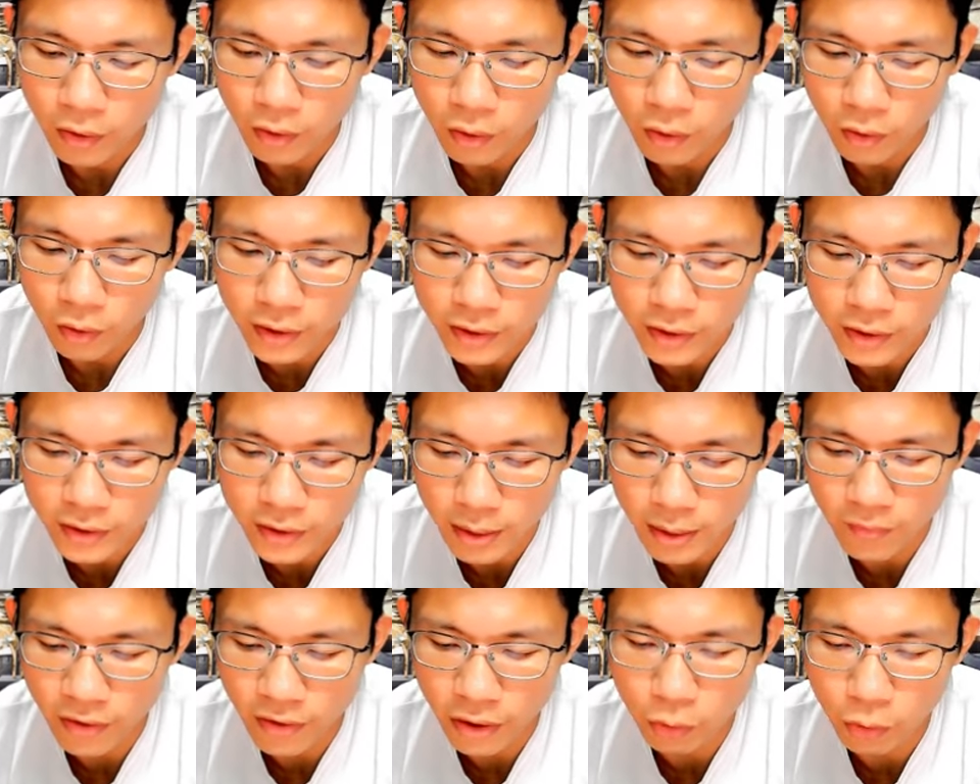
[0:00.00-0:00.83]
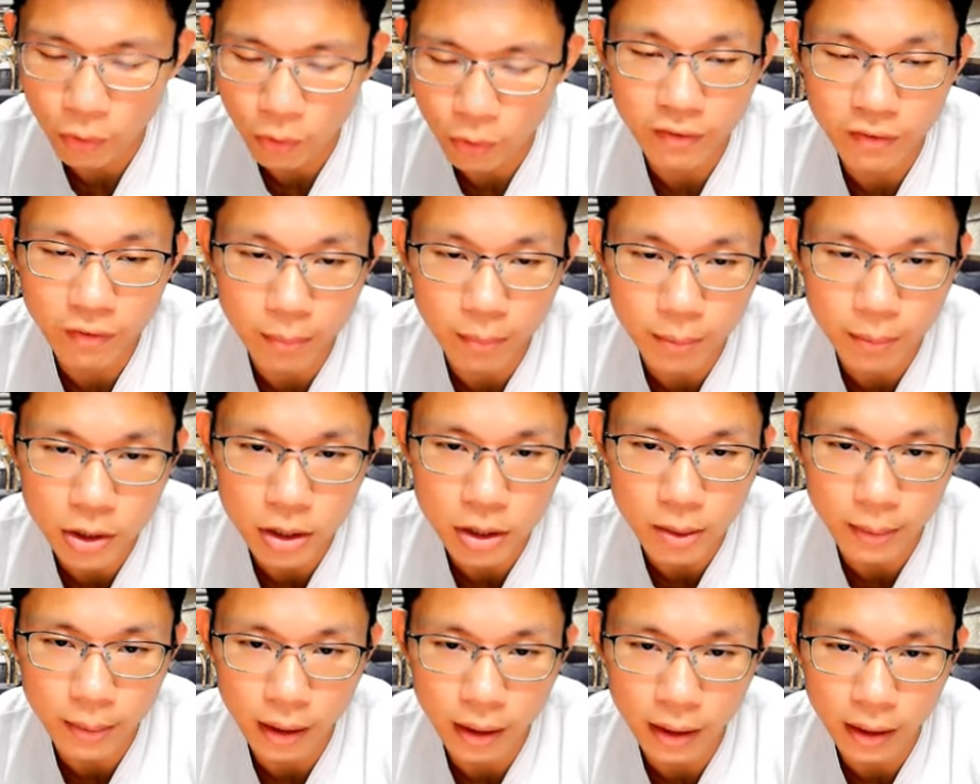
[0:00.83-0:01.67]
Some very quick
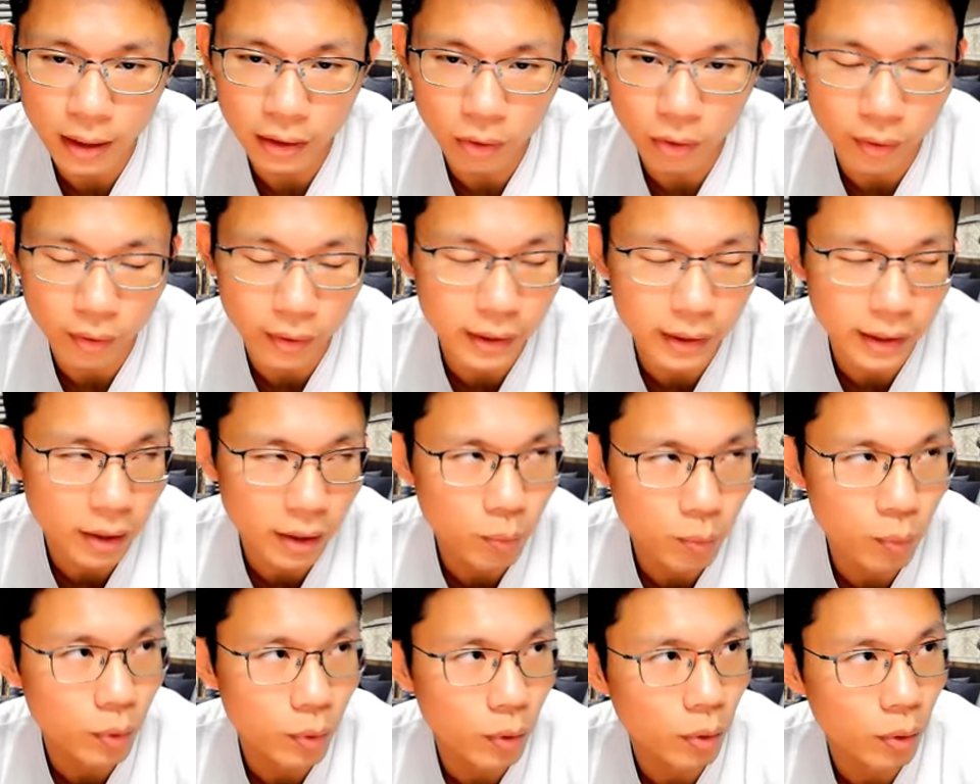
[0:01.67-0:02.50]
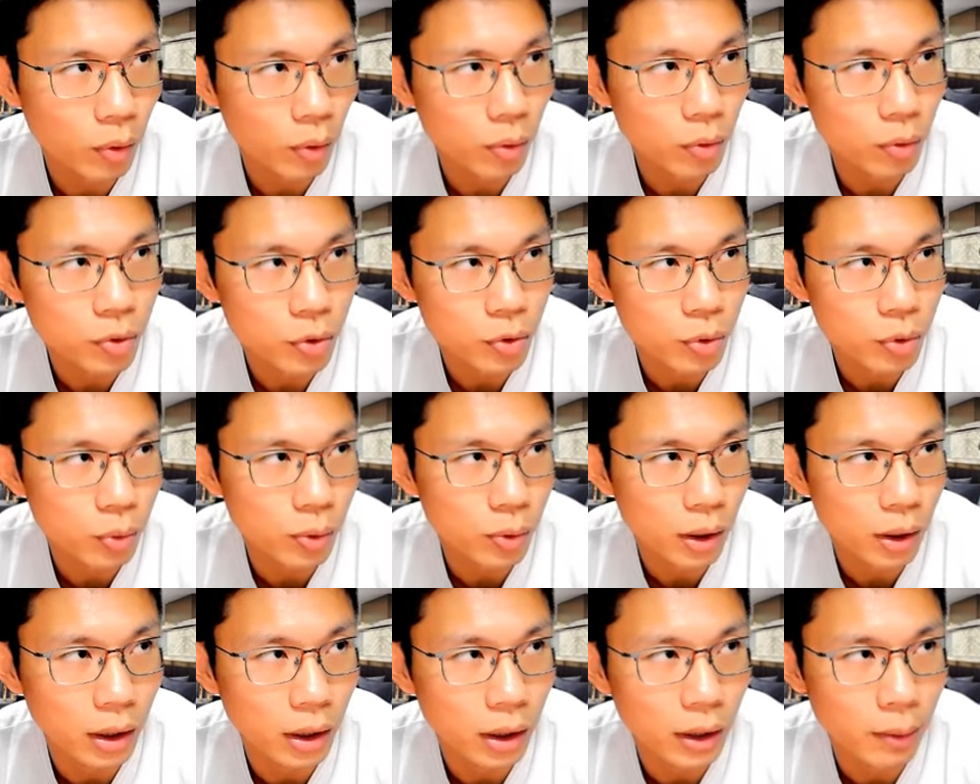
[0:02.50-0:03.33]
information about Lentoria, then we'll go
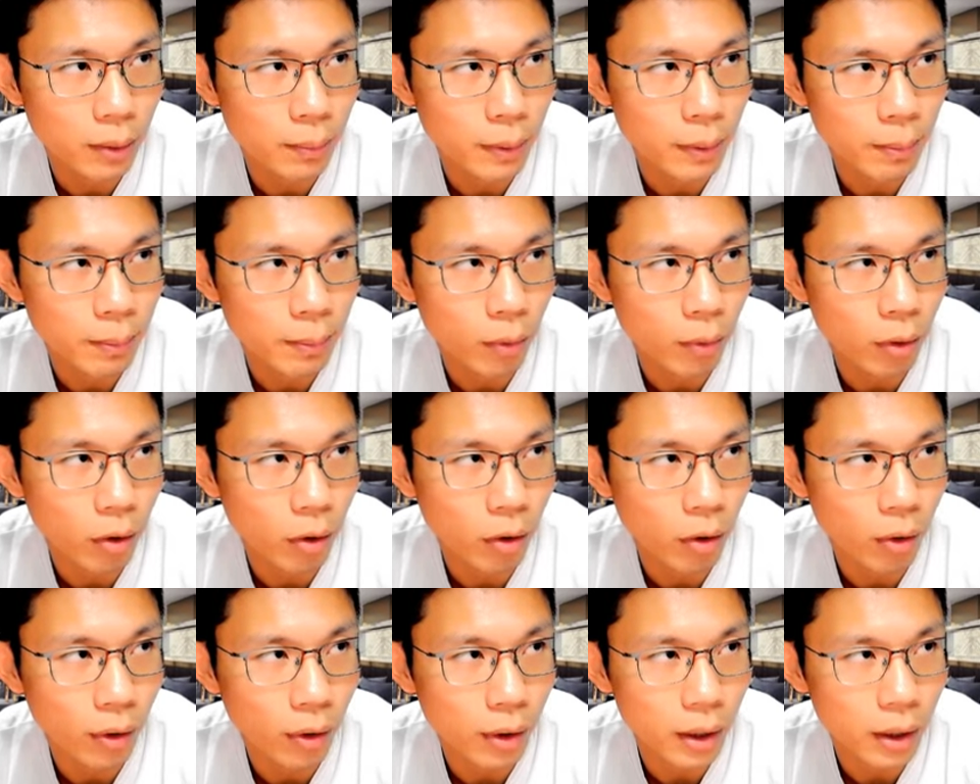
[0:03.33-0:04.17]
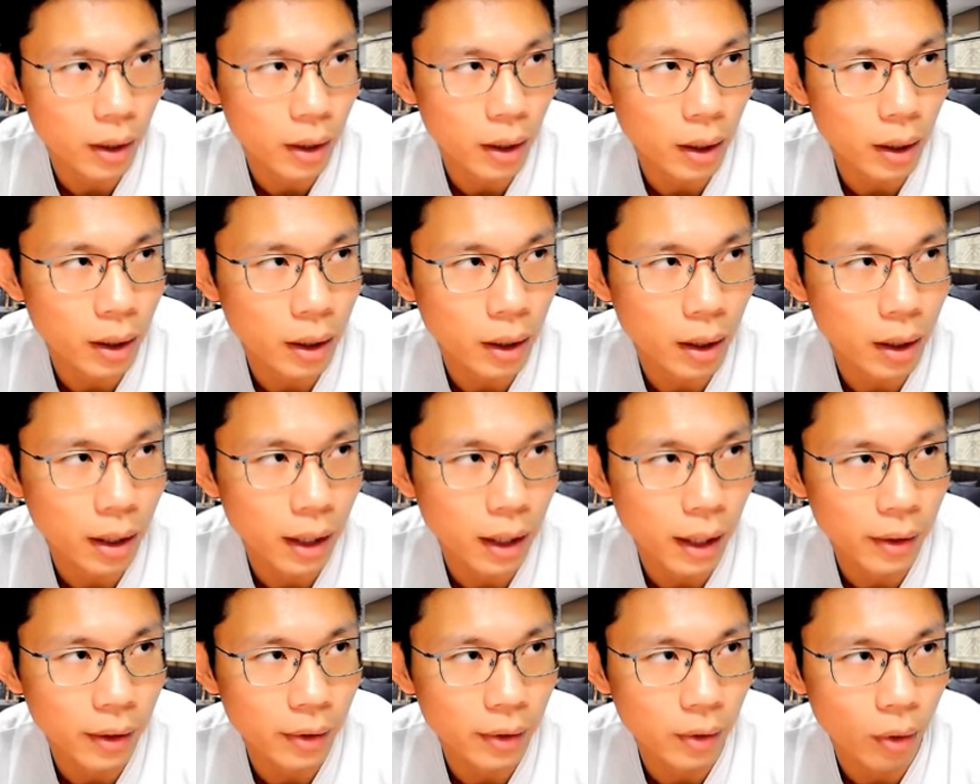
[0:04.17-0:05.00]
through a bit more on the
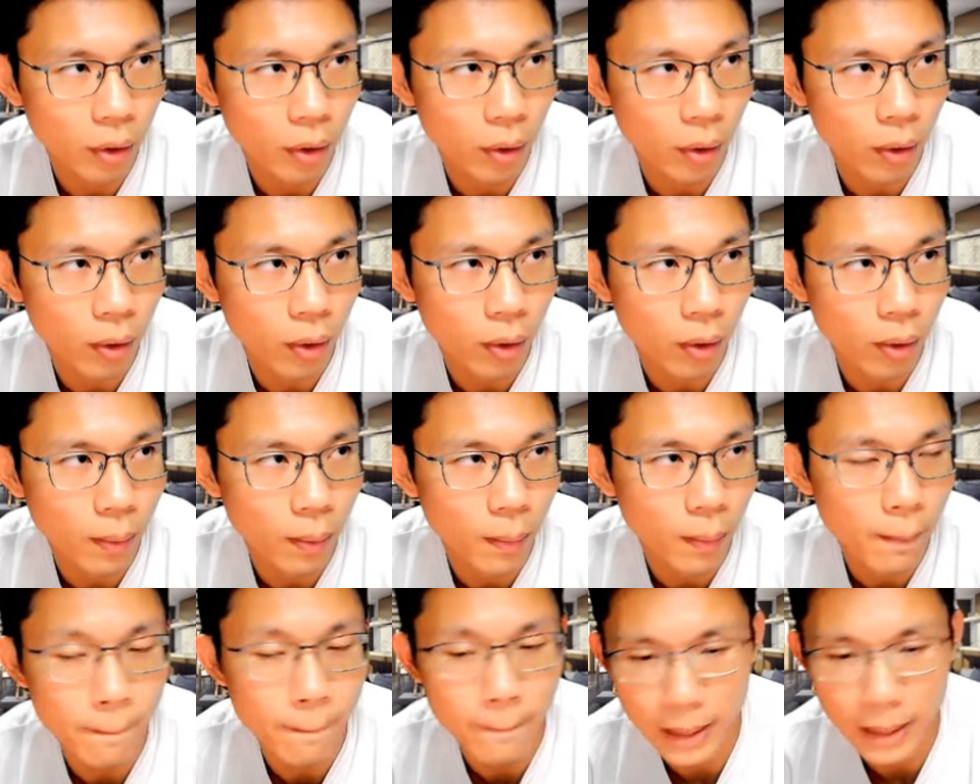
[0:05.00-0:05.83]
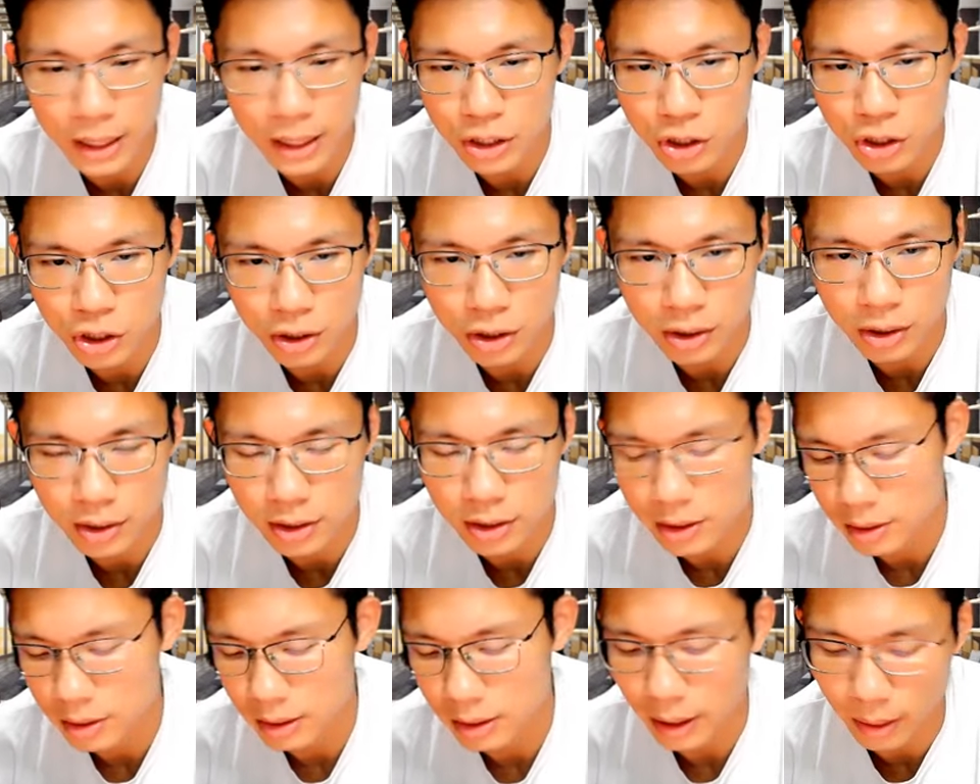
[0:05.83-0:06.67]
Lentor
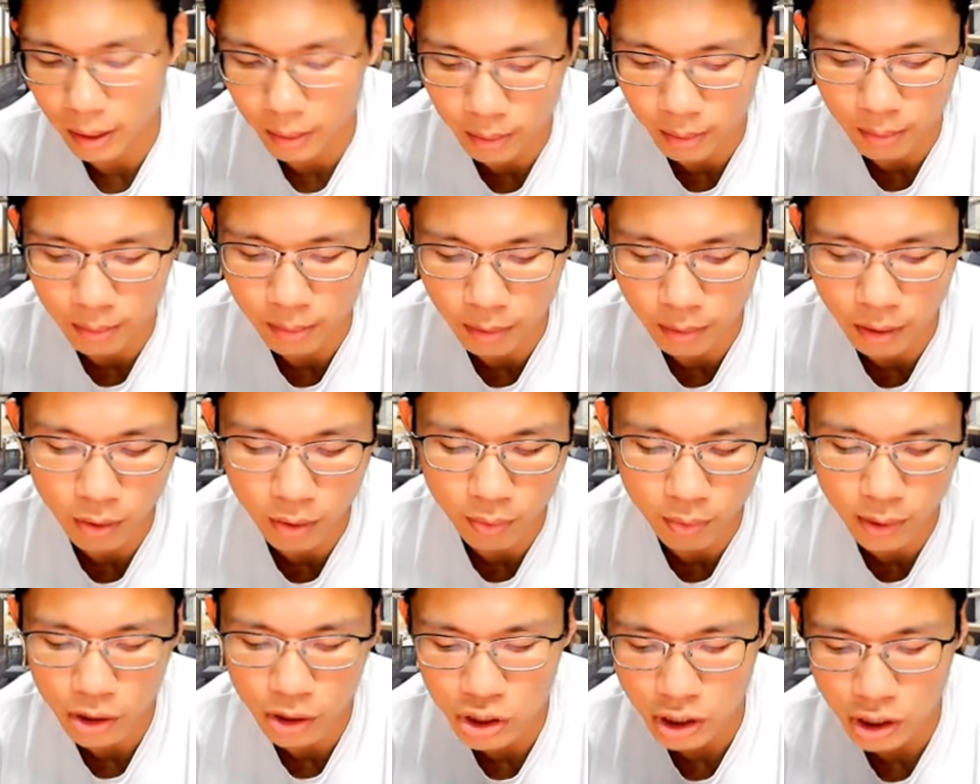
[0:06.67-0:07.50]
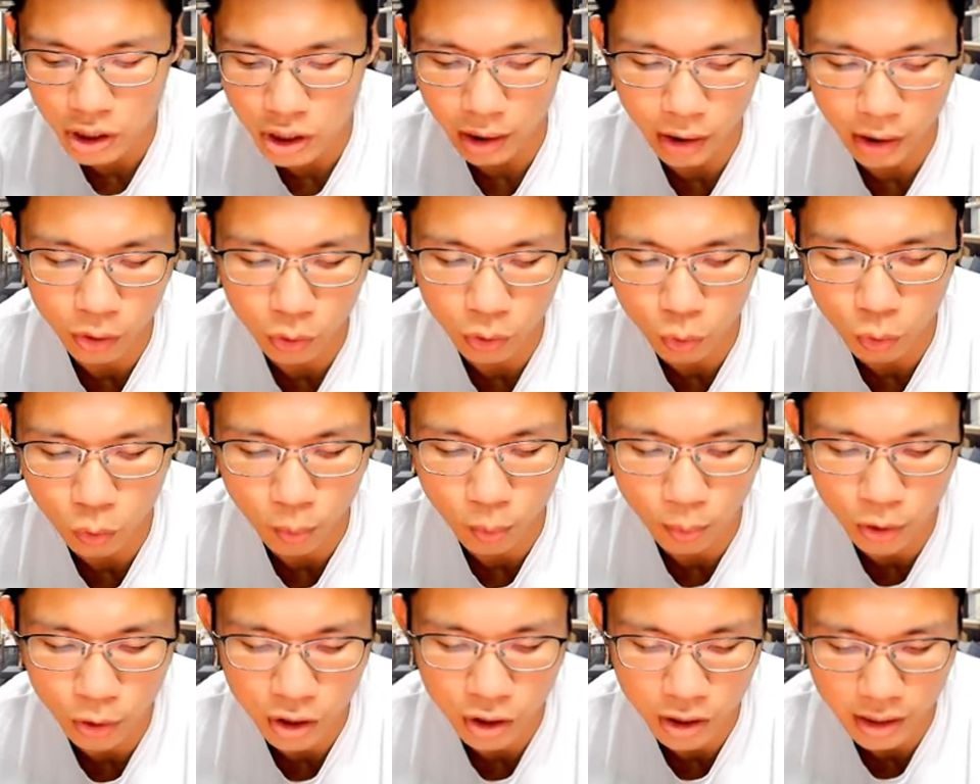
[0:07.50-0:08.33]
Mansions. Yeah, now we are juggling two
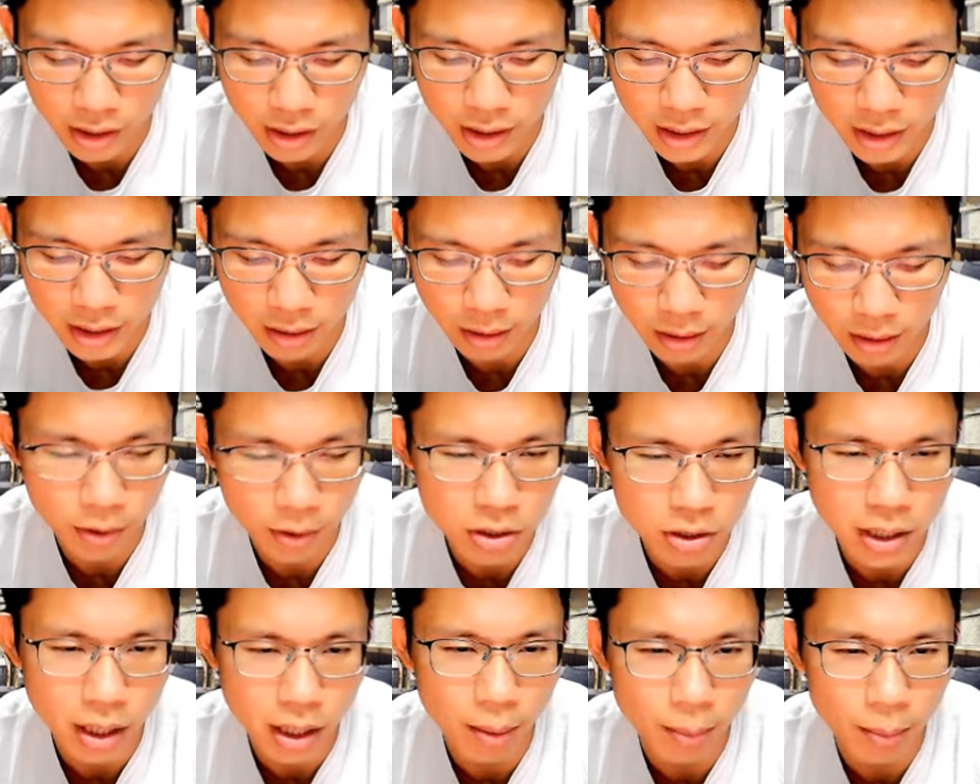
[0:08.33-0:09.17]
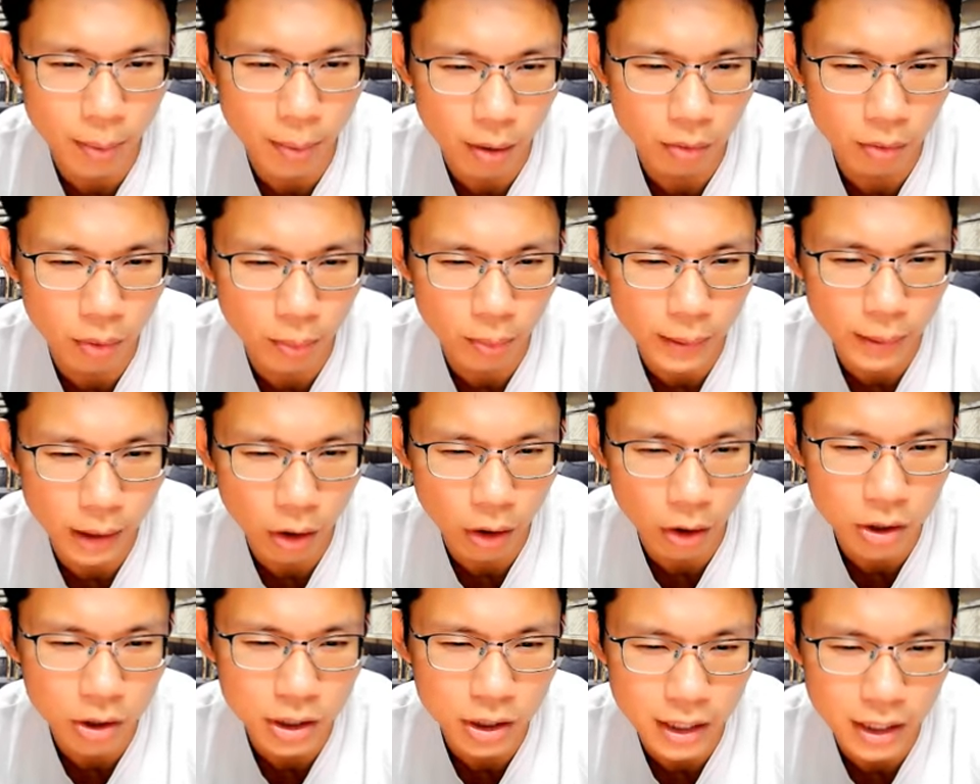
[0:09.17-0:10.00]
projects at the same time because they are about to be
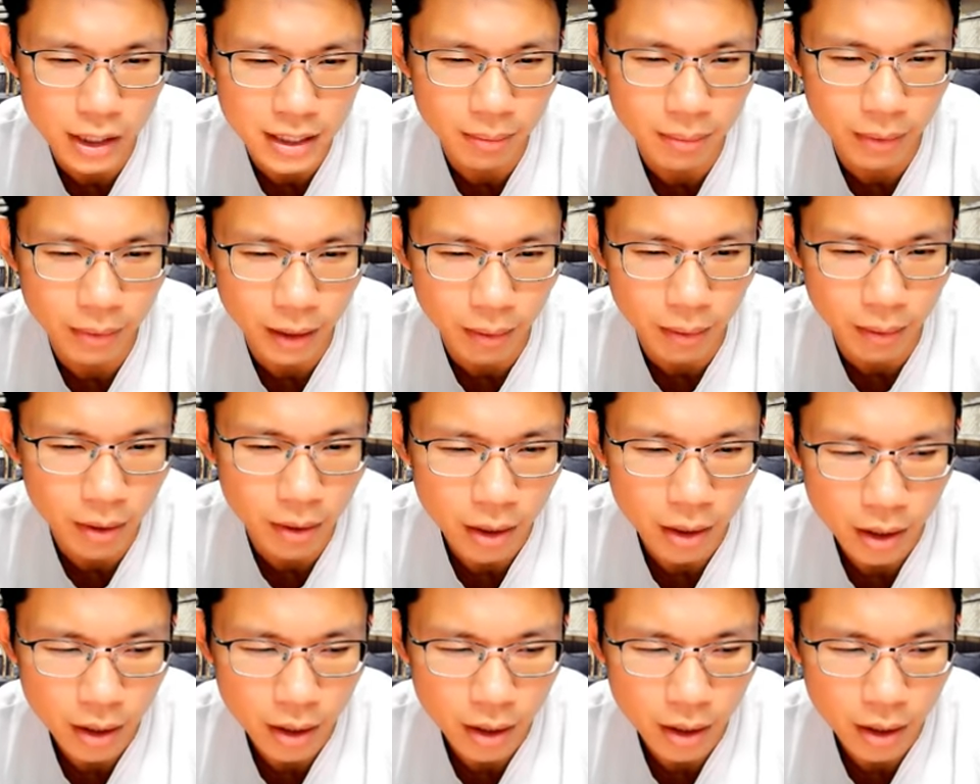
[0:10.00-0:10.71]
launched at the same time.